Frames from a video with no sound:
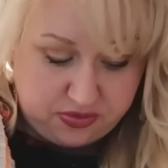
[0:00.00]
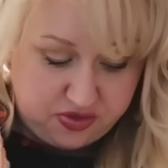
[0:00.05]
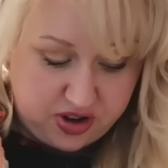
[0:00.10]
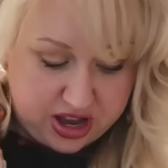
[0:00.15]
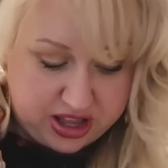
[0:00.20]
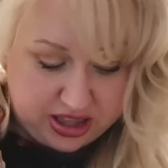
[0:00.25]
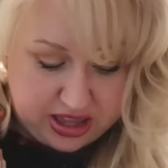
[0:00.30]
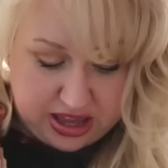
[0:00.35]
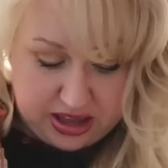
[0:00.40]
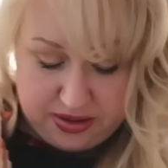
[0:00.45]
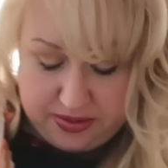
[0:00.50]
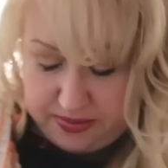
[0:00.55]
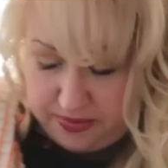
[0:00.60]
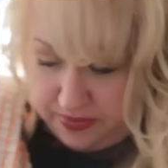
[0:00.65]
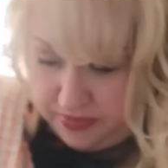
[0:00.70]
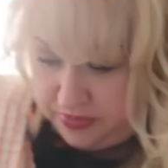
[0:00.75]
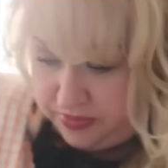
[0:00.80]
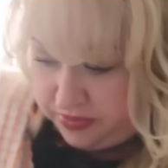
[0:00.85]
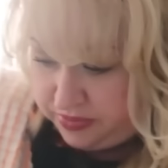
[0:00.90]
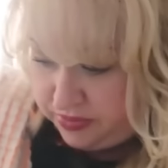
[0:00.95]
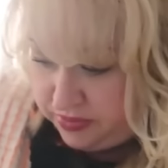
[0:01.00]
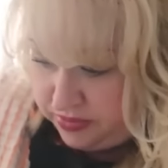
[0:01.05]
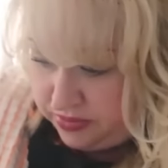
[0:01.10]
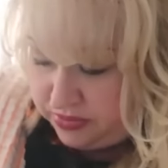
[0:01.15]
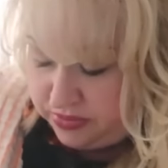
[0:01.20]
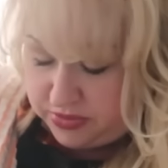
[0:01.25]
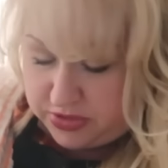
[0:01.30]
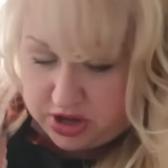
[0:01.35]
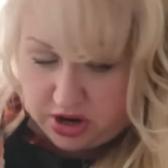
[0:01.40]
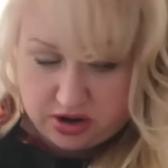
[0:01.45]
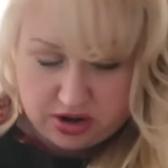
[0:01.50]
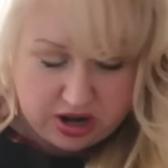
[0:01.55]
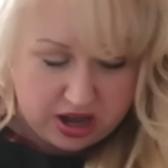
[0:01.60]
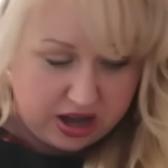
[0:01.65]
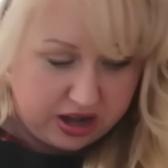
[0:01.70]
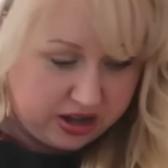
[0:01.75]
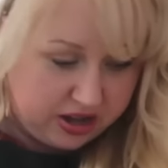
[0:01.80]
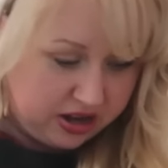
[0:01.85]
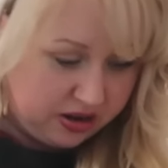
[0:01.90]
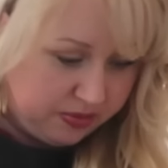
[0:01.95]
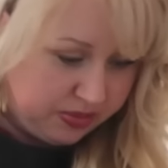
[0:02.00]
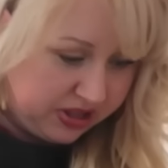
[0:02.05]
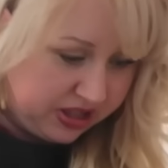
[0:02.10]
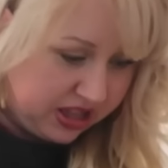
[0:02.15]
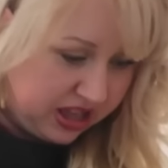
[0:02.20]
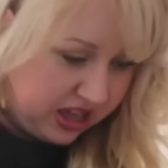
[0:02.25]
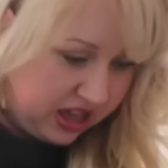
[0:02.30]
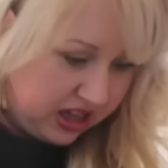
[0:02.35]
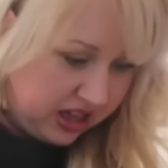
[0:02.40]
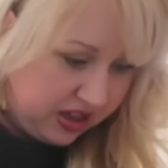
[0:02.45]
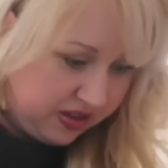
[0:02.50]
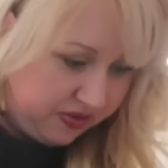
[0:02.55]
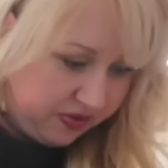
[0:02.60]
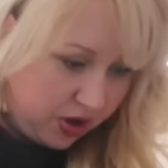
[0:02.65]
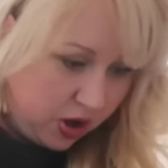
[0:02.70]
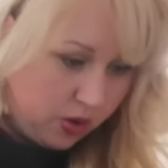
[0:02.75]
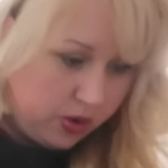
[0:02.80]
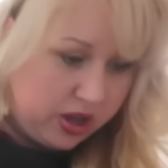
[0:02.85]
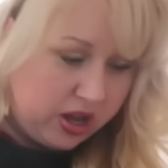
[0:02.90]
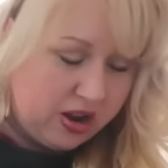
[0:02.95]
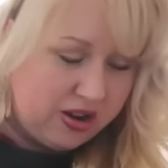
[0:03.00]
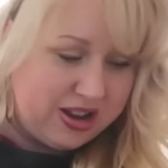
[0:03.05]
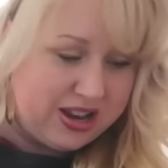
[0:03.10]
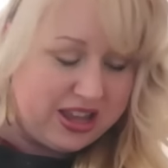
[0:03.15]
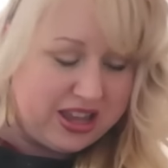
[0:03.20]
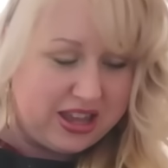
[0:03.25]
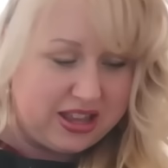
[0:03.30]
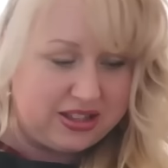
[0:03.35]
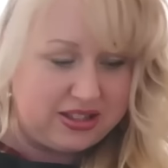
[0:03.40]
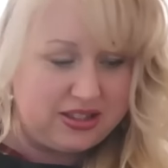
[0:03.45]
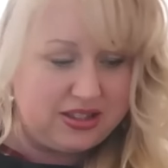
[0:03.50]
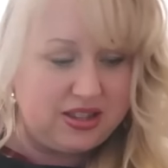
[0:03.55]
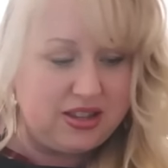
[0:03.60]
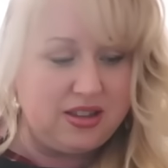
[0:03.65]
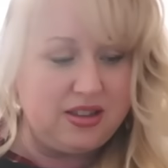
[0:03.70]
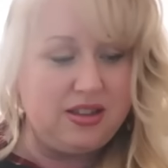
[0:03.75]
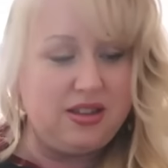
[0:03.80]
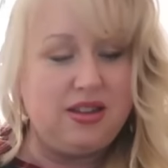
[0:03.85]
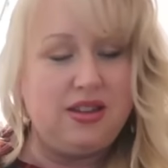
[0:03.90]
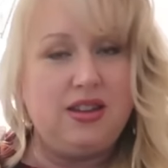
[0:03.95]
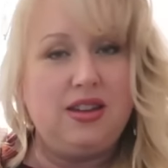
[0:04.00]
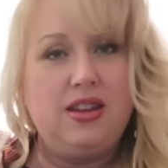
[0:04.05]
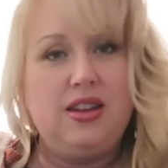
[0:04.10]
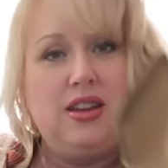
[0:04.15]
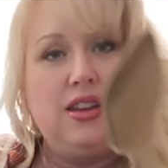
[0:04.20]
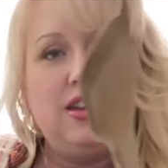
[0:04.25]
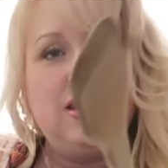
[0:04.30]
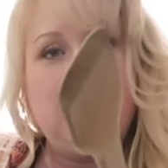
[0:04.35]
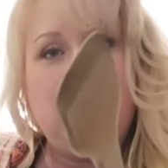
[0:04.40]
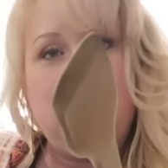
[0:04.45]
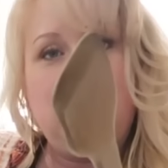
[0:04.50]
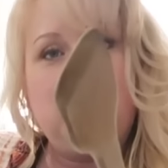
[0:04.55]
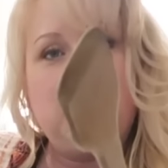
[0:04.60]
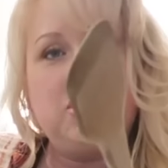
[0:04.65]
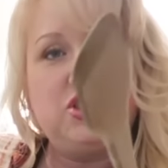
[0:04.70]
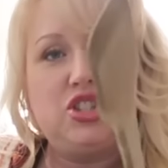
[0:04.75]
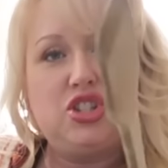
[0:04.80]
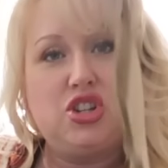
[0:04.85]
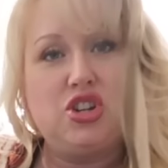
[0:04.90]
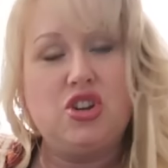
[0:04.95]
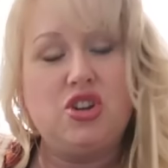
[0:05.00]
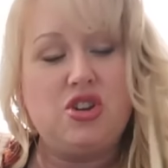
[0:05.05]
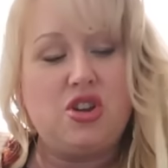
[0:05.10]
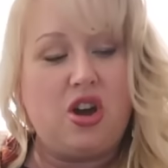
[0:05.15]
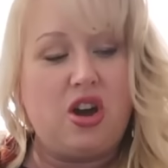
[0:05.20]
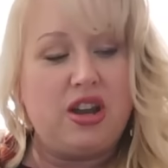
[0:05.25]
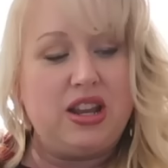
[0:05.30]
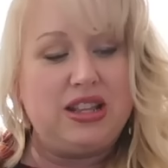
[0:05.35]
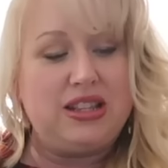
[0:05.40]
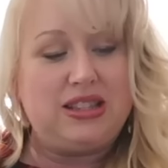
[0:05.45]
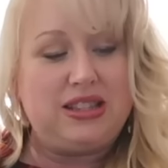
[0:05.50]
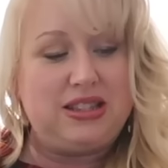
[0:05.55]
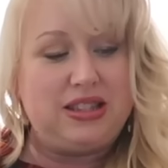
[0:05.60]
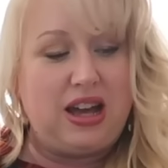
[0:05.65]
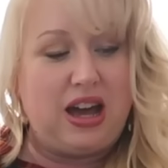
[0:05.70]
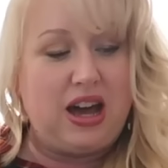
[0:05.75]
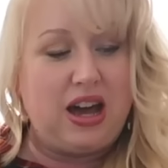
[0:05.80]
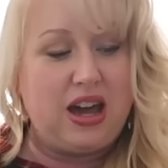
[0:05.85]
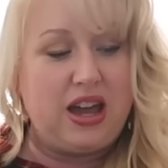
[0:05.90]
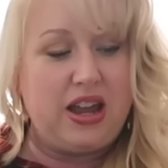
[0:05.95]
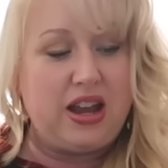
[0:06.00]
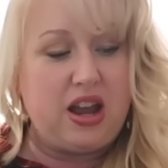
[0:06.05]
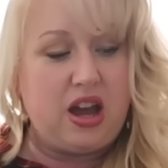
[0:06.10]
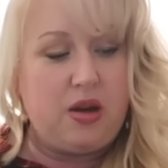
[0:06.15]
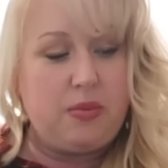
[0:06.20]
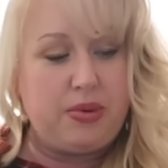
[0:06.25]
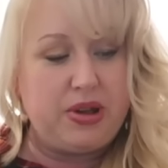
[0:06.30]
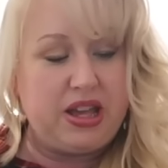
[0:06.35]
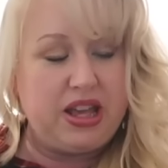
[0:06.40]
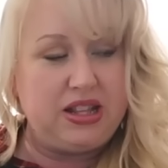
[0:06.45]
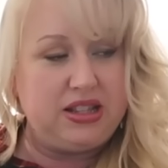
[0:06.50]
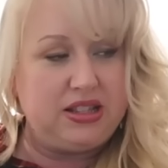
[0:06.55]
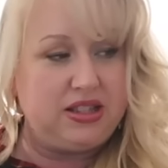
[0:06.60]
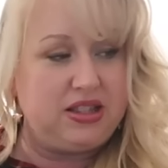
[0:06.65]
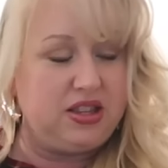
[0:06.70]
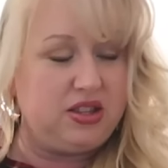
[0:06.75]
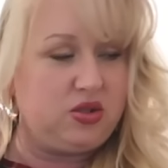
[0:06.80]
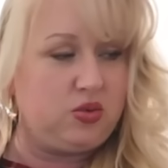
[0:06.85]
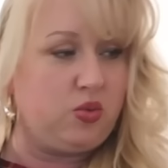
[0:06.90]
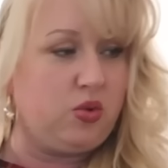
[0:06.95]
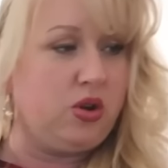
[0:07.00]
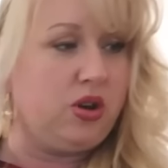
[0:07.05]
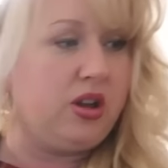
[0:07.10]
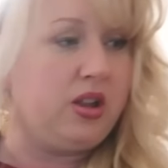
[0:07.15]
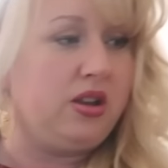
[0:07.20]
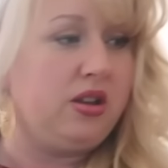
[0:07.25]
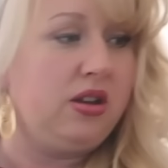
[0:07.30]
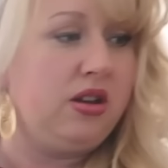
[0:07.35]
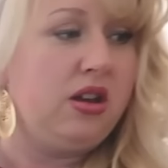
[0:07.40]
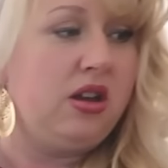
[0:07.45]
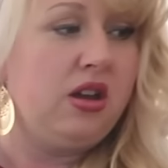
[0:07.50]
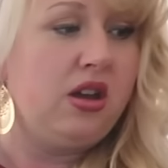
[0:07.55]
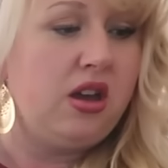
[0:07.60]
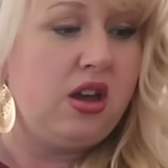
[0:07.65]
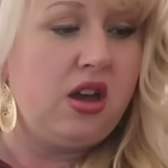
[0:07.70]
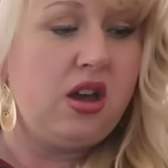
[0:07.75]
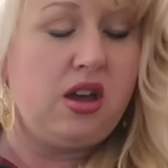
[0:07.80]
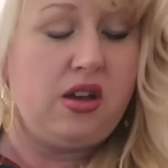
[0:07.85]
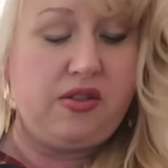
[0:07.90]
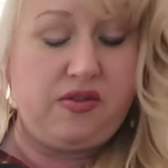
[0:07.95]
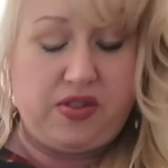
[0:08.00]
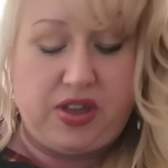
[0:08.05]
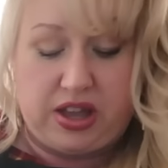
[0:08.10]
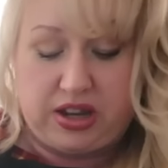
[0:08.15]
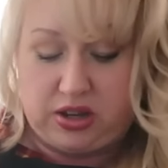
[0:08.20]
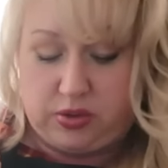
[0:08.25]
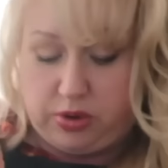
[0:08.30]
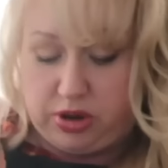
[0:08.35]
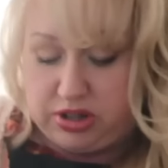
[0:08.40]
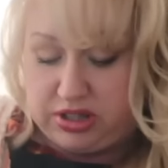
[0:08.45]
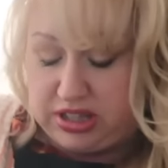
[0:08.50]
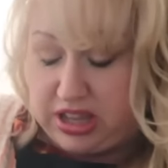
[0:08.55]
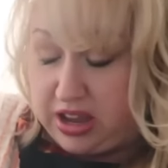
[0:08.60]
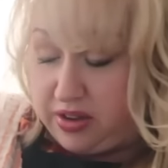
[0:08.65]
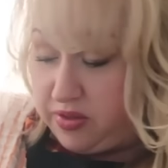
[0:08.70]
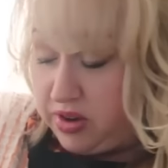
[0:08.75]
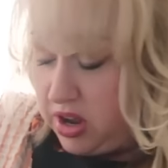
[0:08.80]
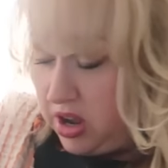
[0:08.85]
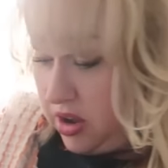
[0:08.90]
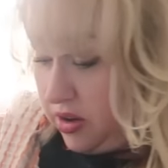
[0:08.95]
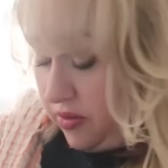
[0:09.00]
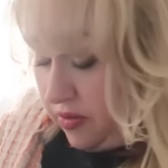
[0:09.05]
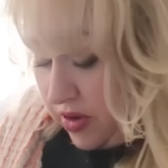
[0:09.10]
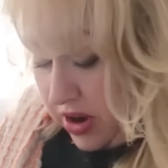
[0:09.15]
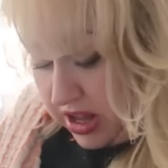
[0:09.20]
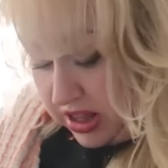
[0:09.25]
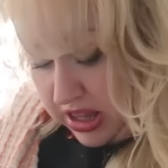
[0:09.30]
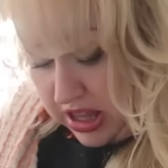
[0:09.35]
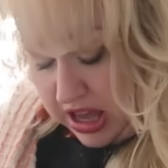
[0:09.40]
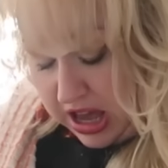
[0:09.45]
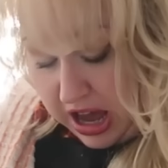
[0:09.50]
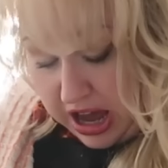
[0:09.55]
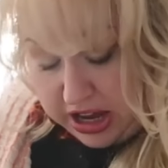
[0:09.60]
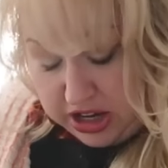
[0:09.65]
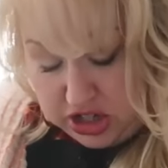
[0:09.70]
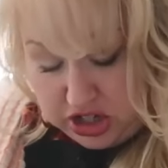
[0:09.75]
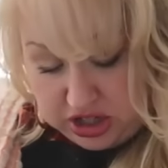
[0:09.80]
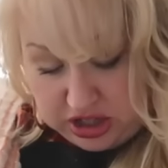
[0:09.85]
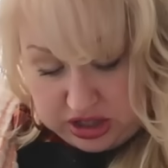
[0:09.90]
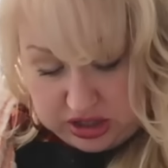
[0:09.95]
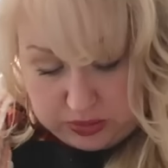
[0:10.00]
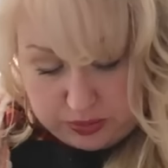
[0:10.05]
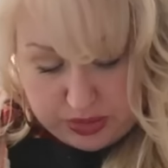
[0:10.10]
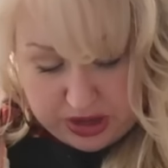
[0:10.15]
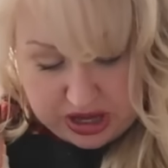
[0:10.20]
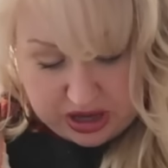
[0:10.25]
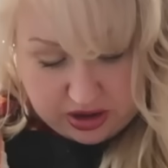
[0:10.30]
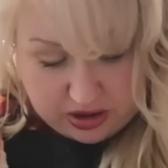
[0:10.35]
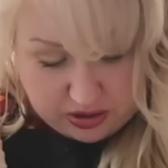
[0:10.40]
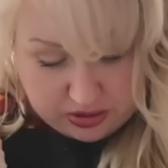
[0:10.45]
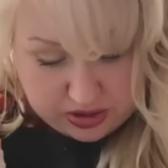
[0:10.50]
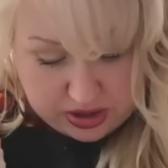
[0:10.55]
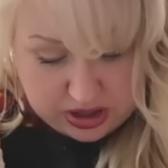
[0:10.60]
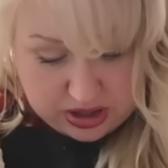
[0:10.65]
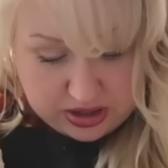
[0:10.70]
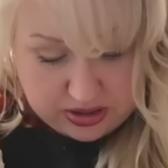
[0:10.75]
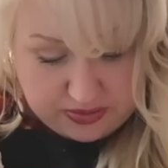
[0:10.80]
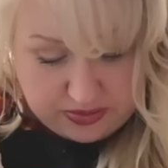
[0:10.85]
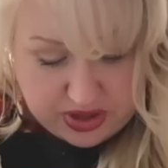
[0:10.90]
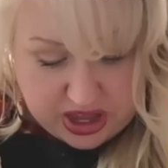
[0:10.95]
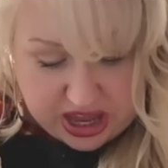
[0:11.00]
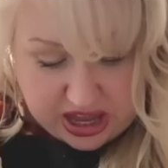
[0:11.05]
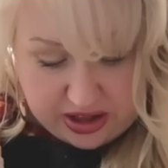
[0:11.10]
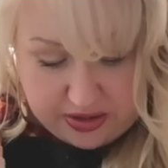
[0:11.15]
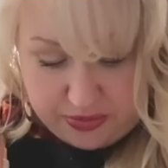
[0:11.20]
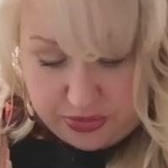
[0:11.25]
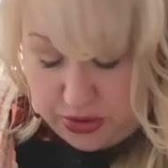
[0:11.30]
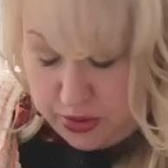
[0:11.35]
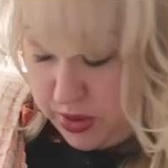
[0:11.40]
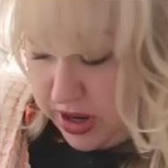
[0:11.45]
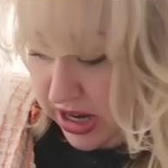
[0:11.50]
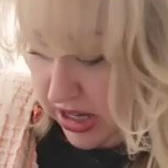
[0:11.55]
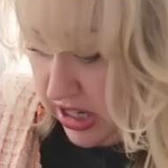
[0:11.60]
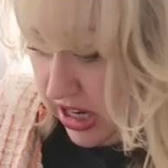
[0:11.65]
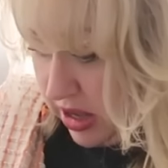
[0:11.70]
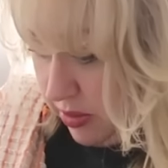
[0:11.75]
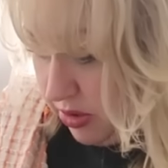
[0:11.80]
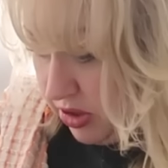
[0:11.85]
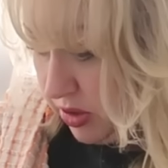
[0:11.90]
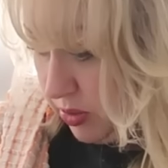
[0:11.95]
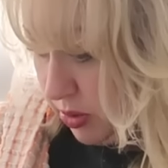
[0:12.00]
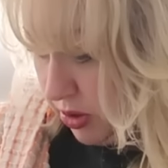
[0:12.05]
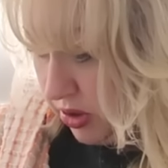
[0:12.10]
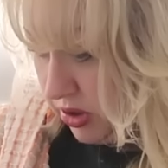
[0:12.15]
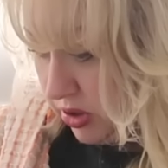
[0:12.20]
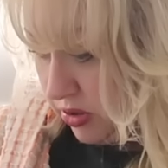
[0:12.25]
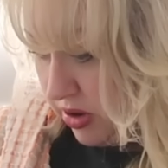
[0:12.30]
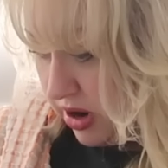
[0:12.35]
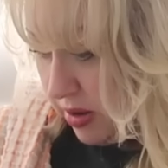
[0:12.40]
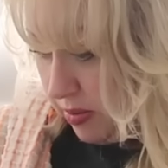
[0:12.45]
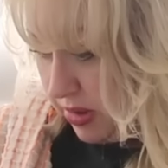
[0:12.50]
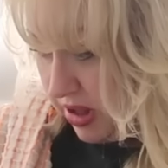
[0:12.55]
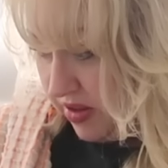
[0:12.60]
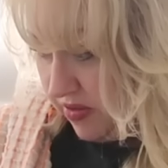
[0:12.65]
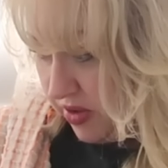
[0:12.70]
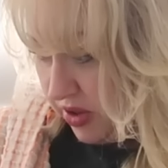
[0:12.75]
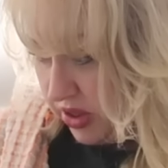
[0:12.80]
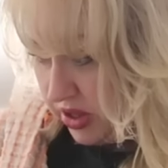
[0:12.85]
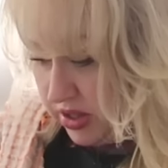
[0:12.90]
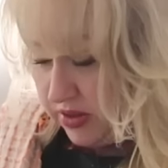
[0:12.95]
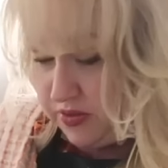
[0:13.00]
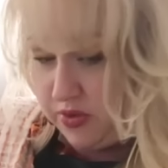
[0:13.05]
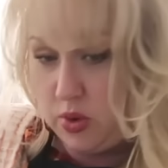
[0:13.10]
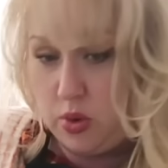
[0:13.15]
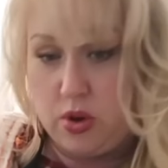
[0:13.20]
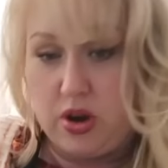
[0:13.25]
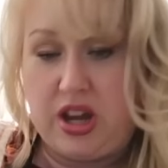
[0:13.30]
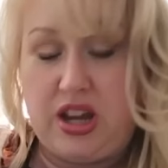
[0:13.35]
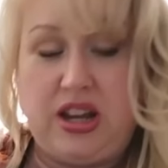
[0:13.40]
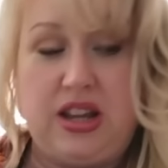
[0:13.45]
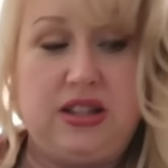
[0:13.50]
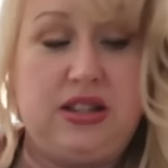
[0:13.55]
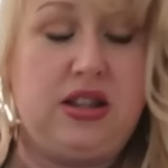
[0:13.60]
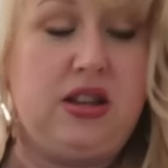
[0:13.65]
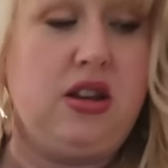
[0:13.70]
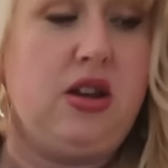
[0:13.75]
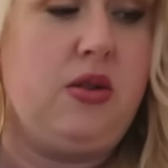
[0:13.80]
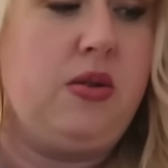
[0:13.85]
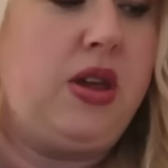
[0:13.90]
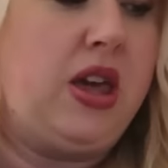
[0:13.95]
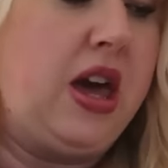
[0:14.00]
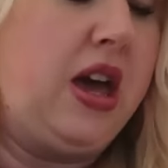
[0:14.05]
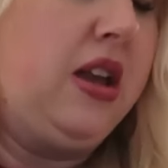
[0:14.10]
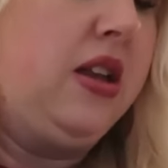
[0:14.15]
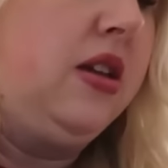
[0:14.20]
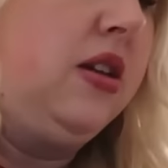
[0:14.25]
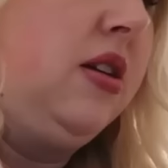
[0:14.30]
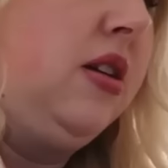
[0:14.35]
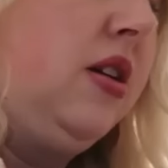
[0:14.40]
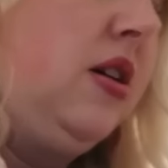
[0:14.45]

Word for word: Friendly. You're not gonna believe. Oh, here it is. It was turned on its side up against this wood. Found it, we were safe. Friendly, I just spilled like three tablespoons of ground beef on this floor. He doesn't know yet.